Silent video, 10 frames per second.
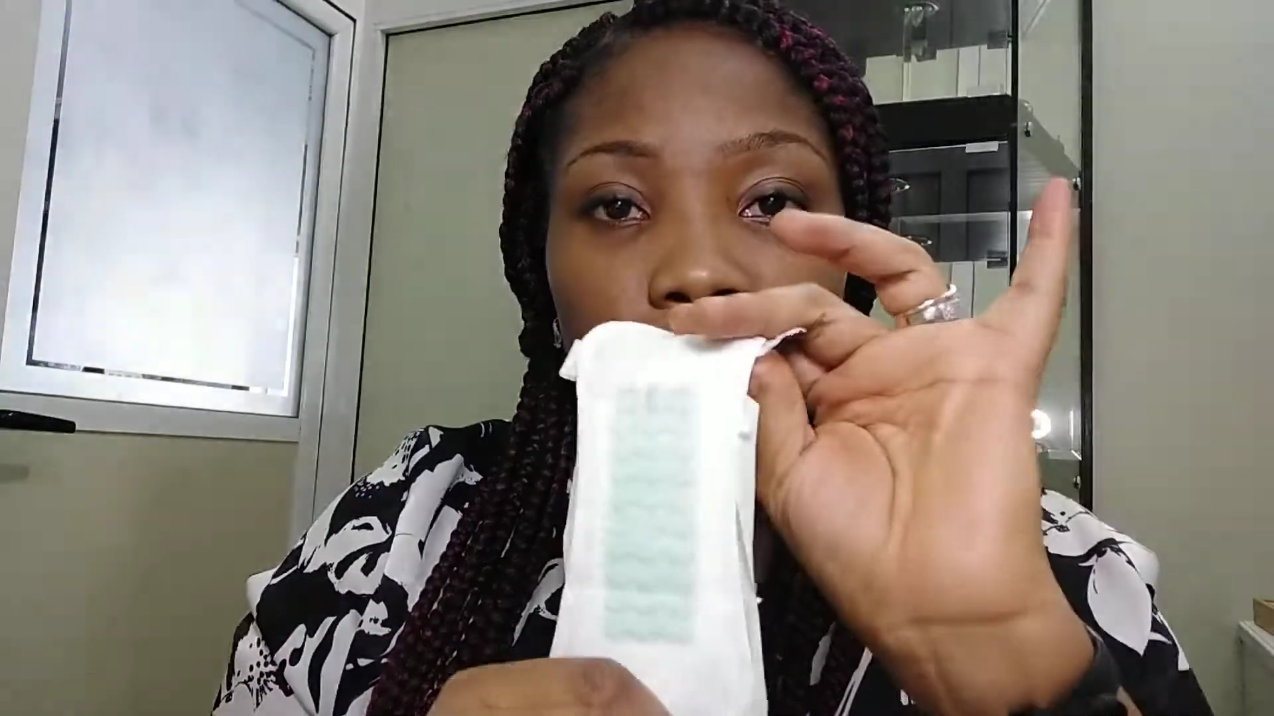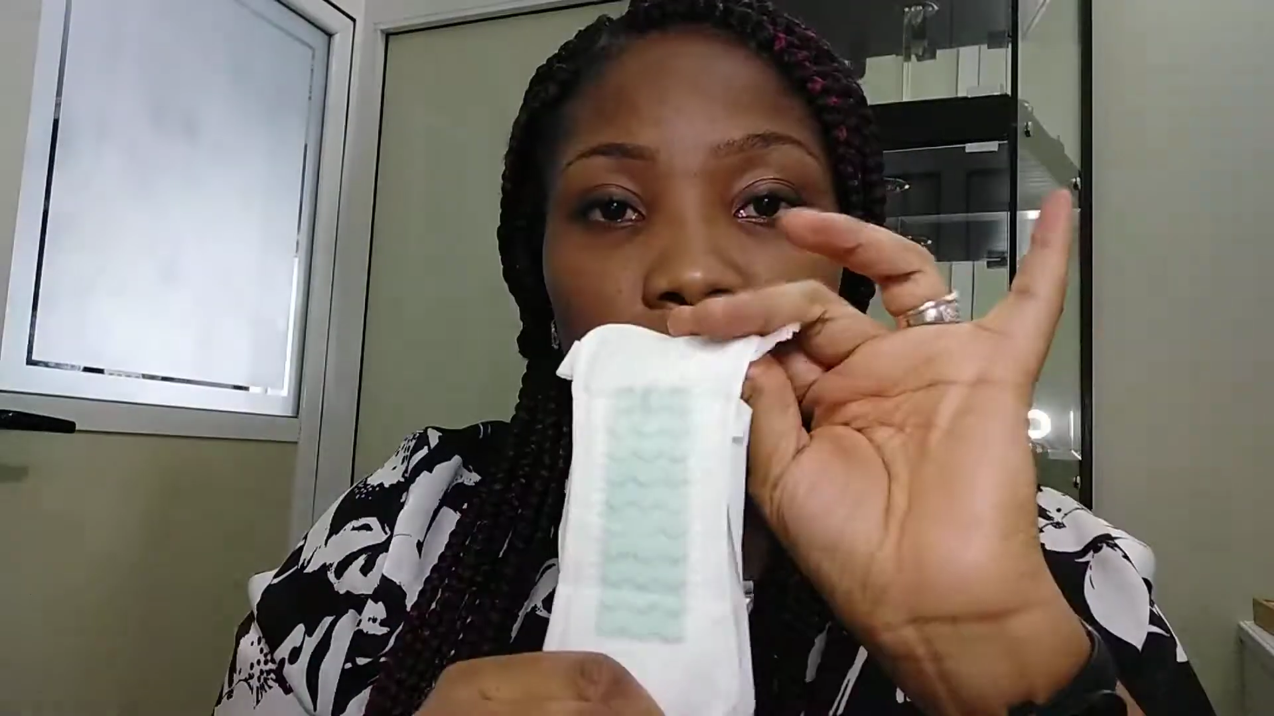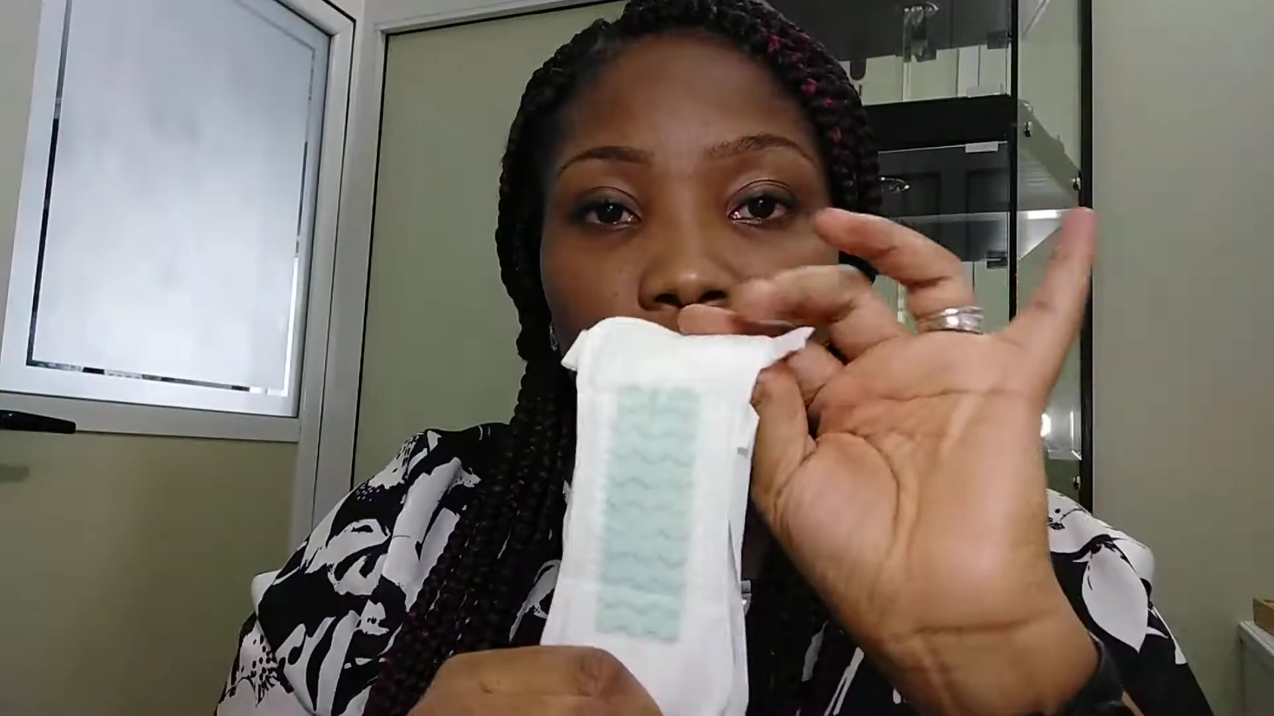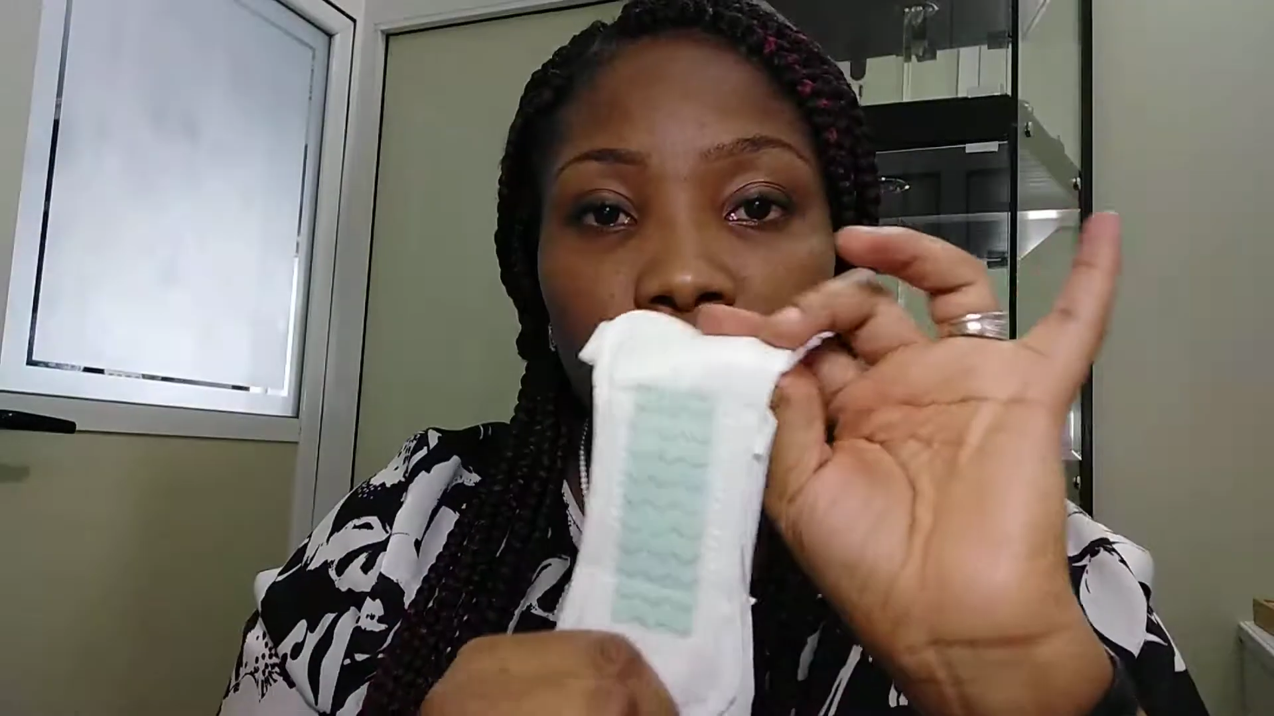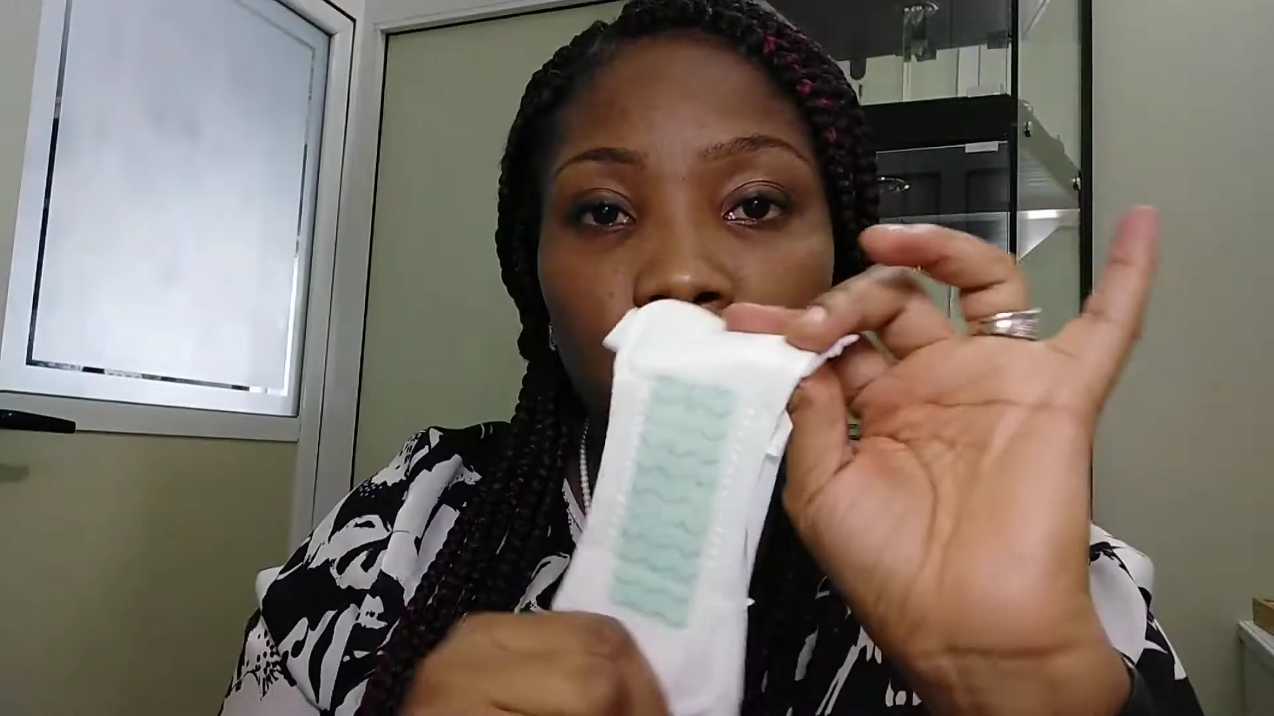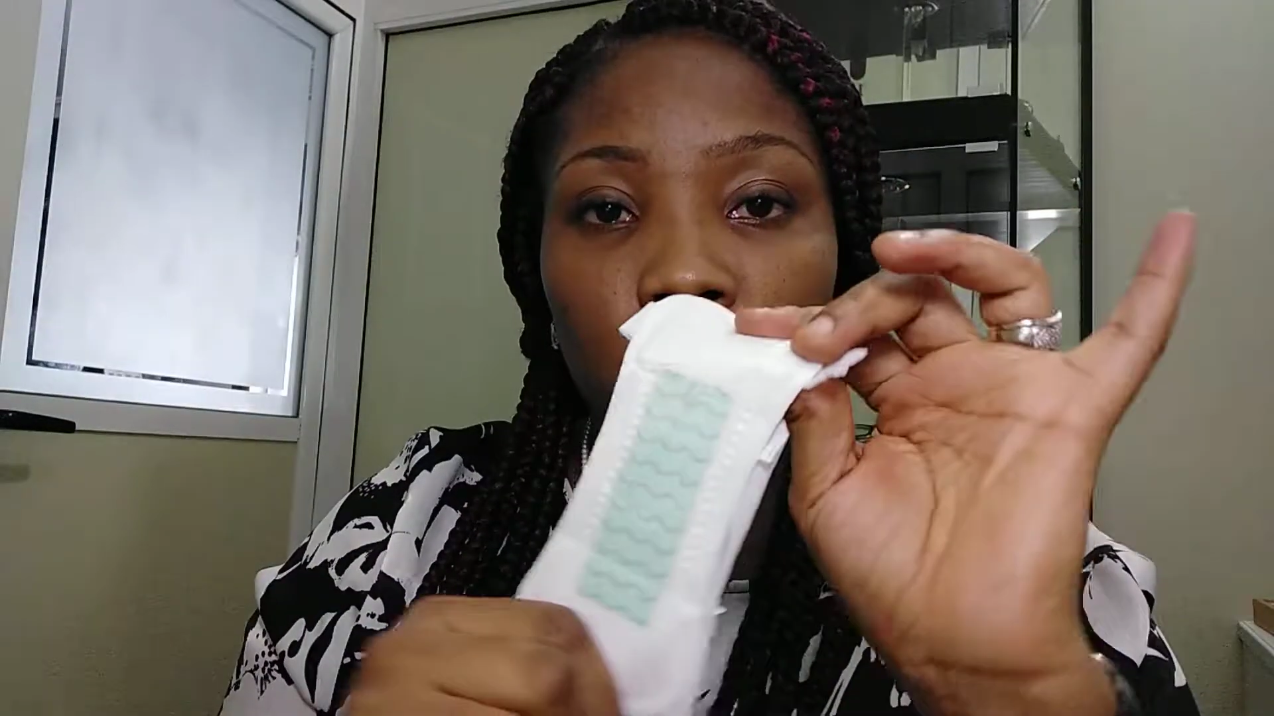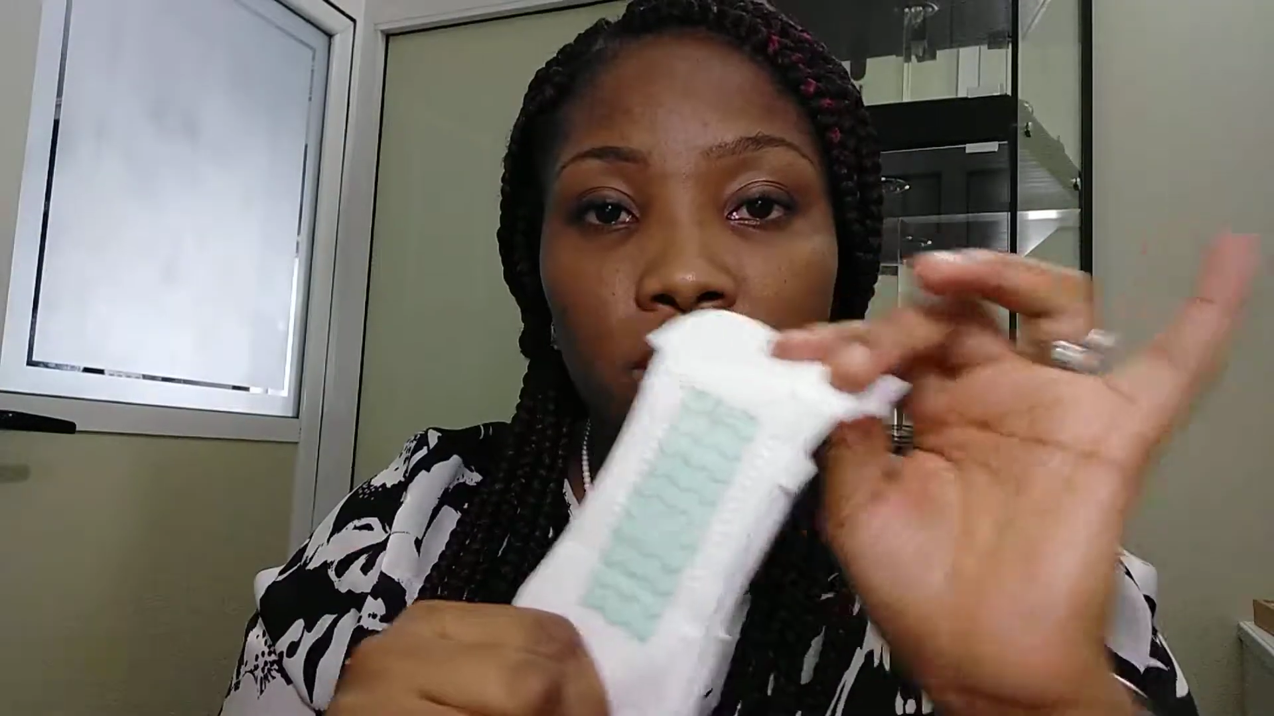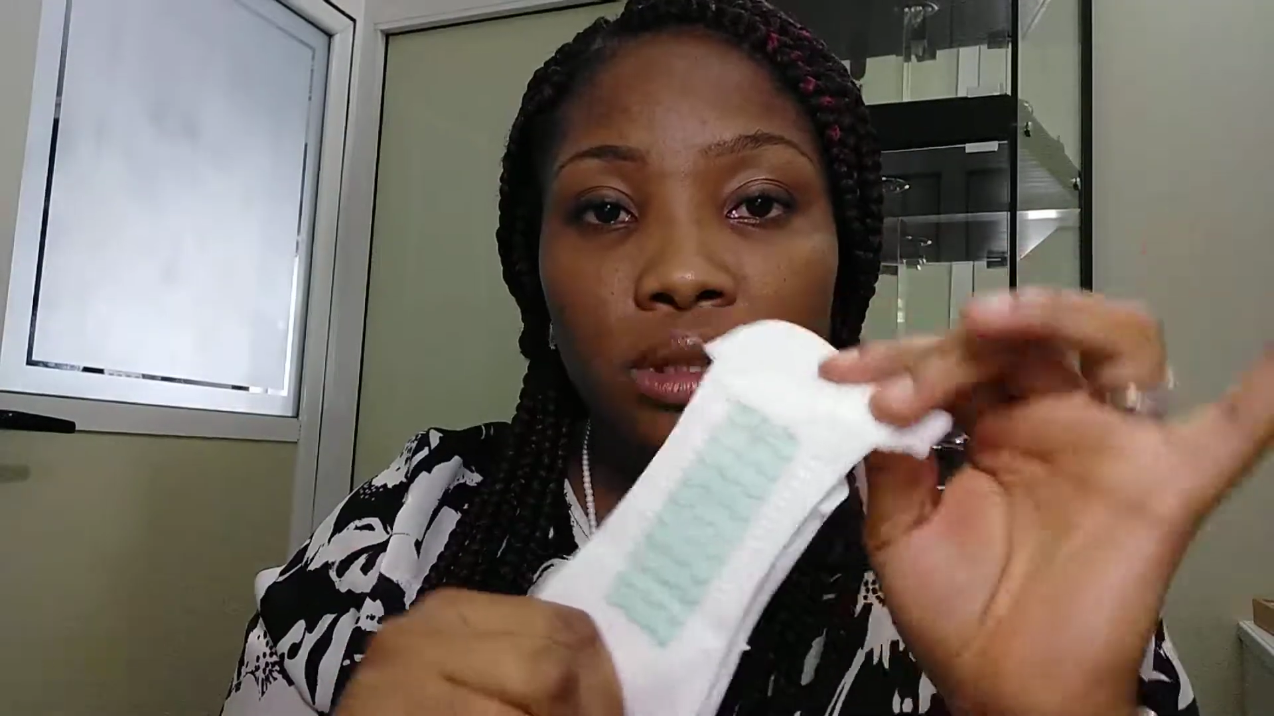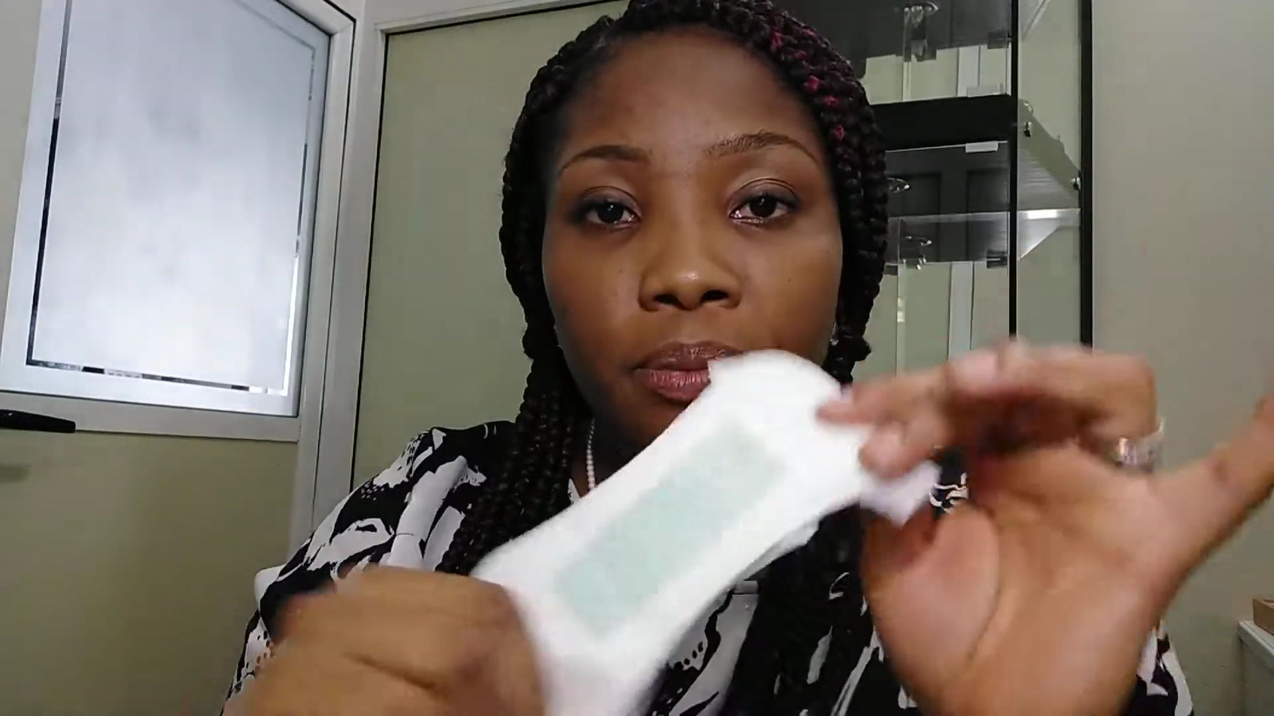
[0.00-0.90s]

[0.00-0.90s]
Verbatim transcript: this is what